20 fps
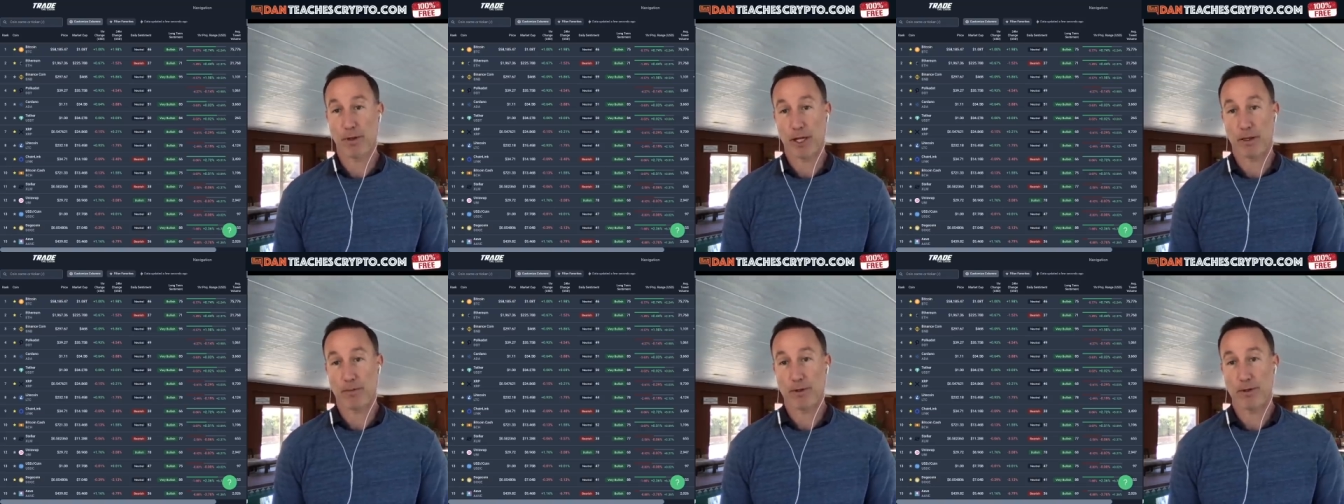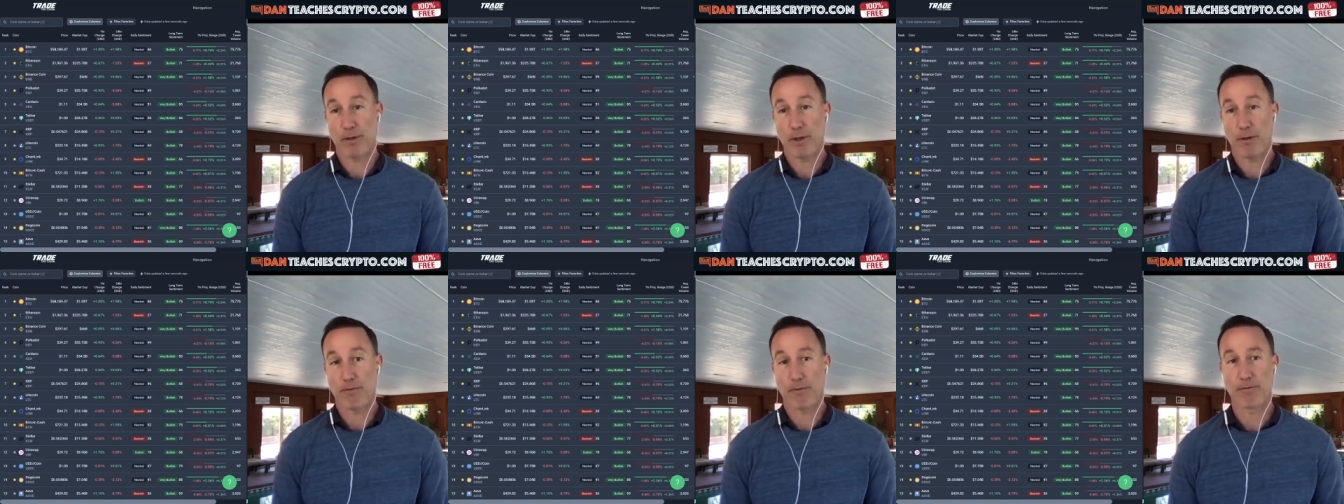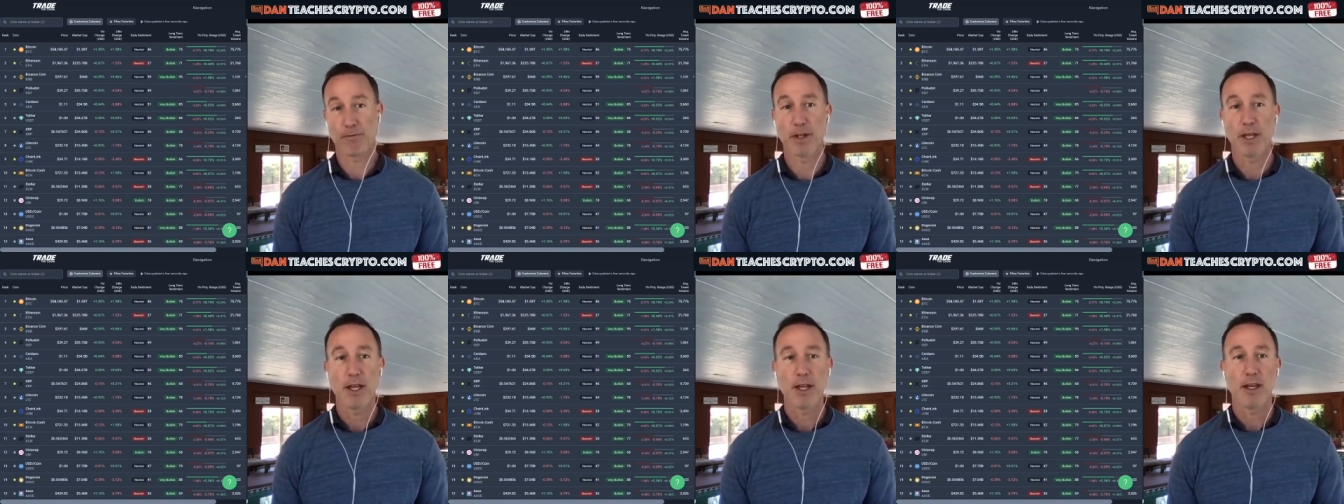like myself.
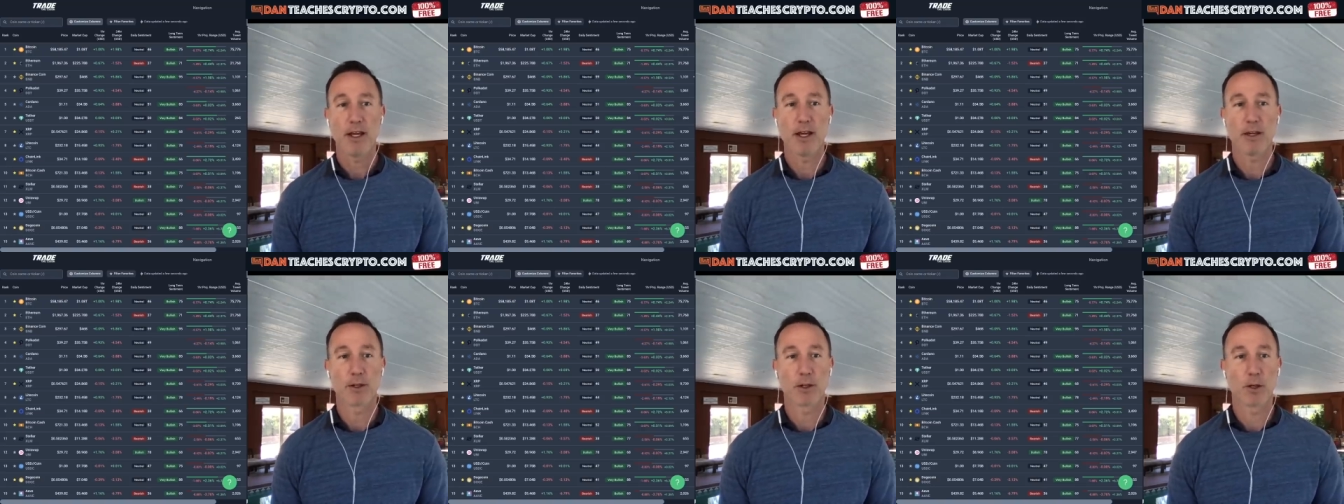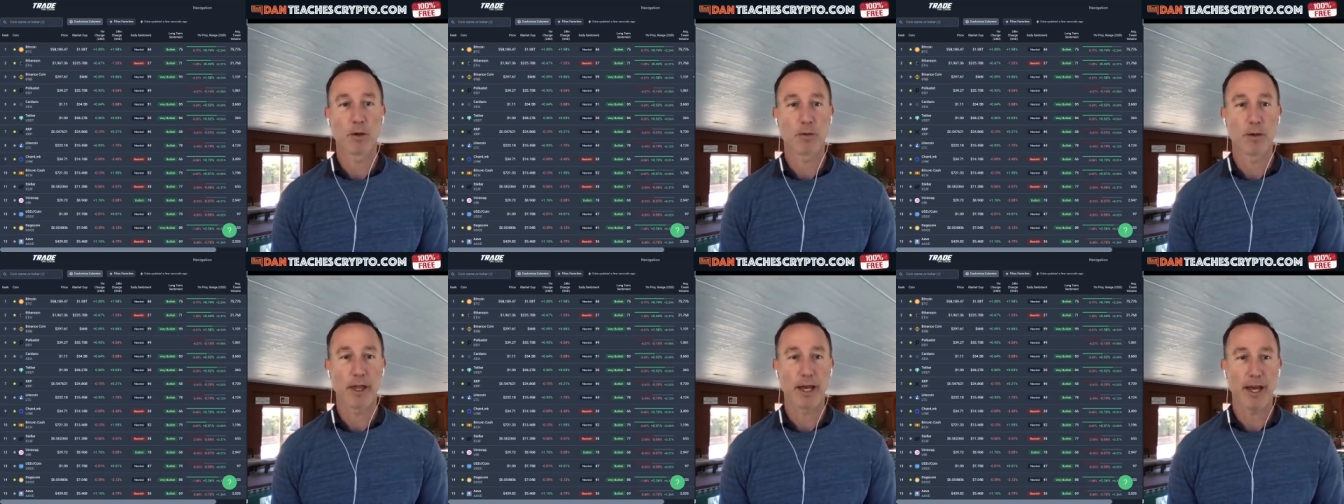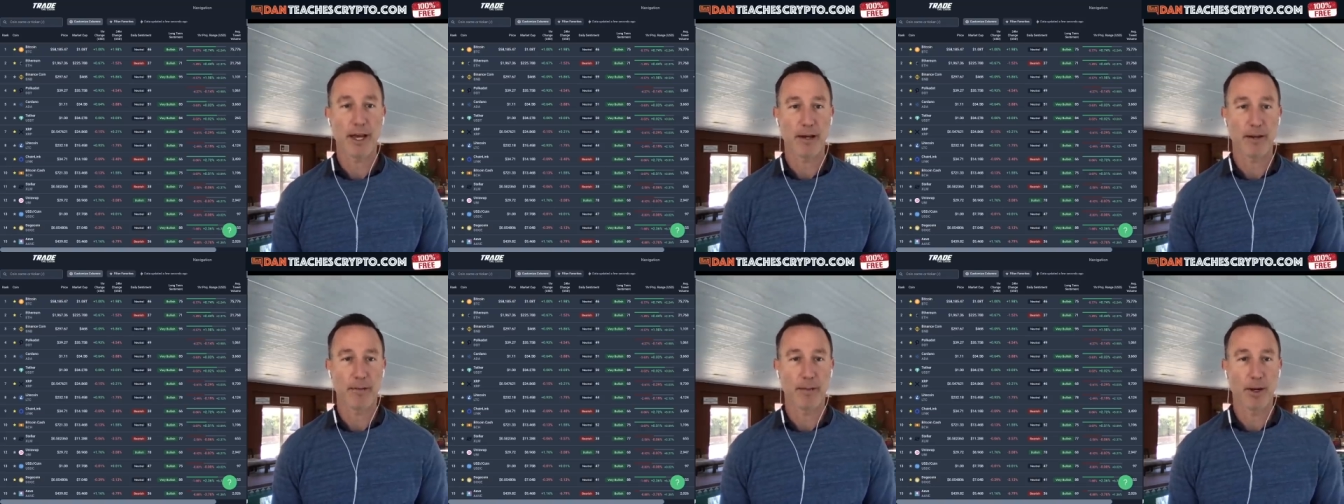And I'll go over
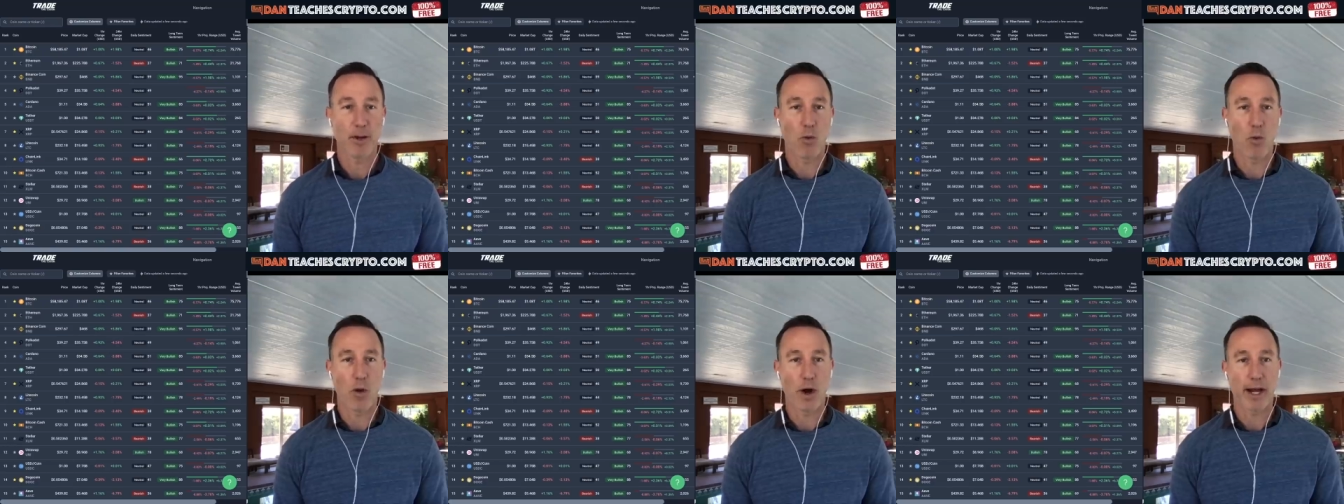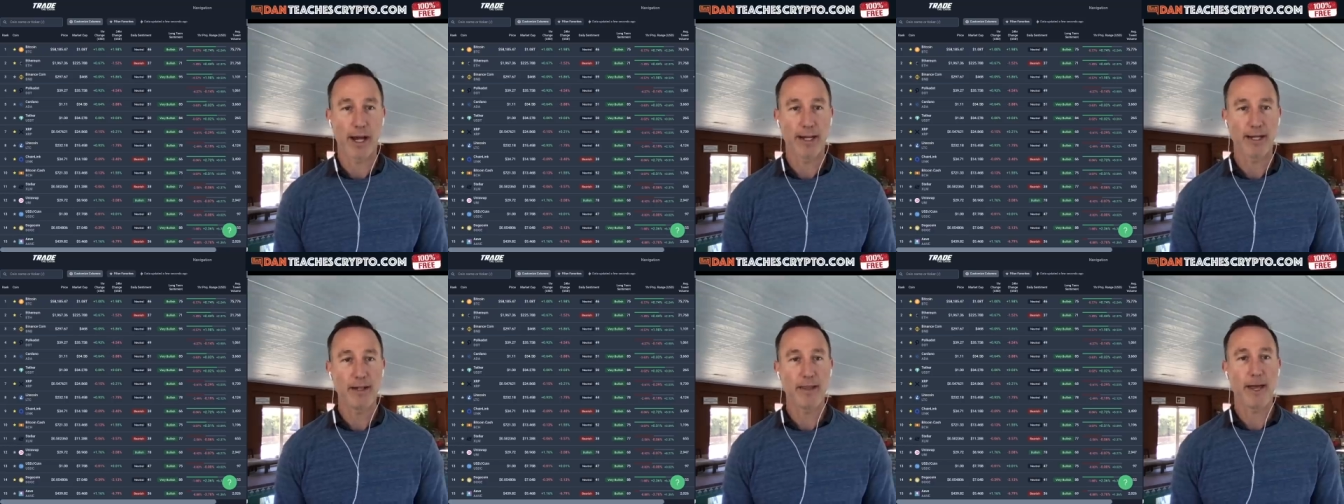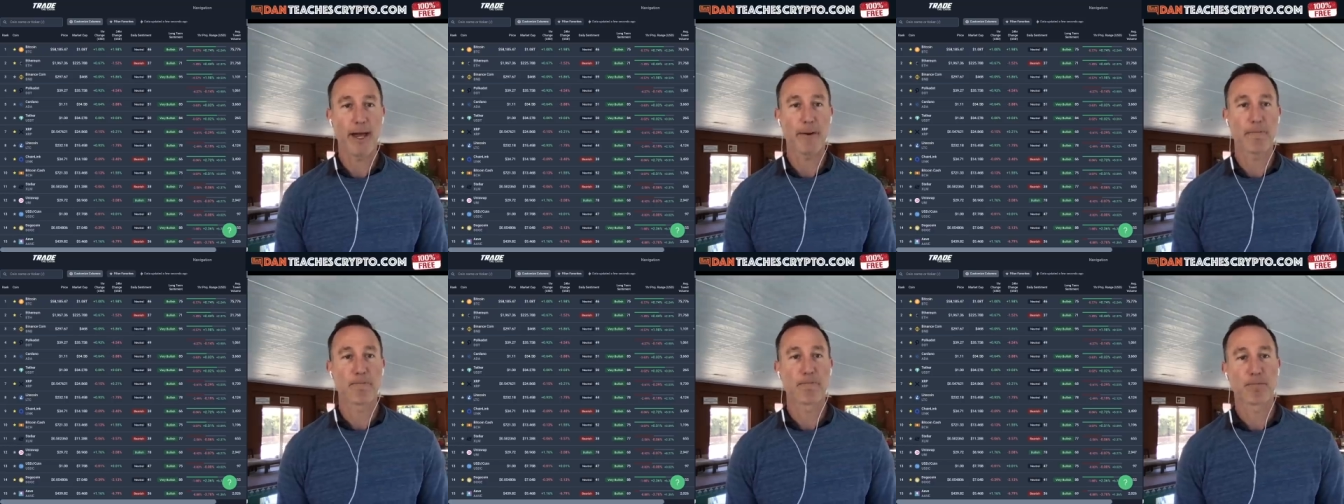that about why I did
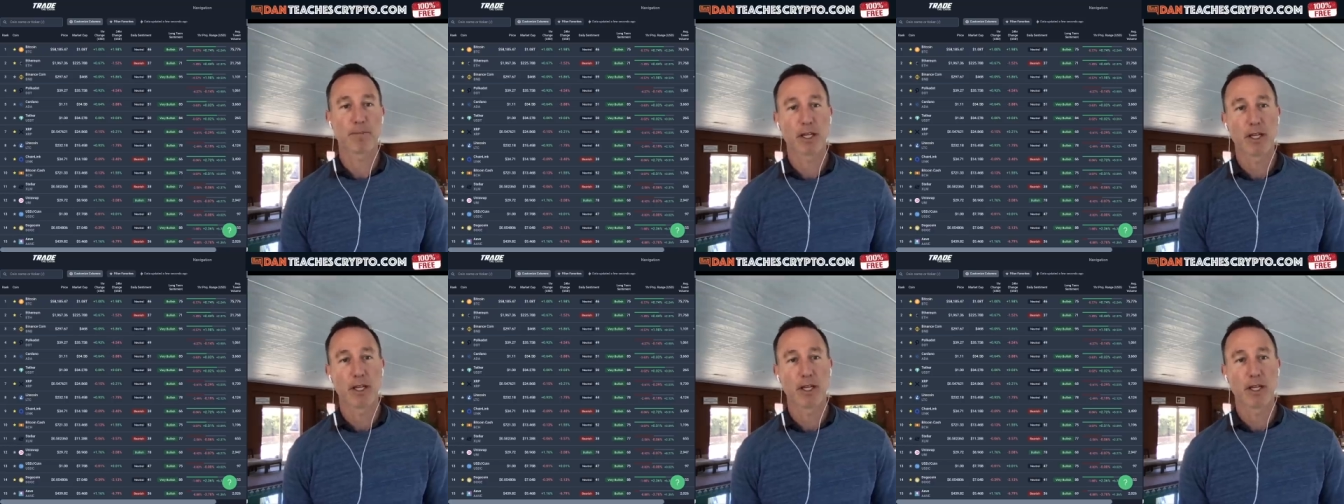that.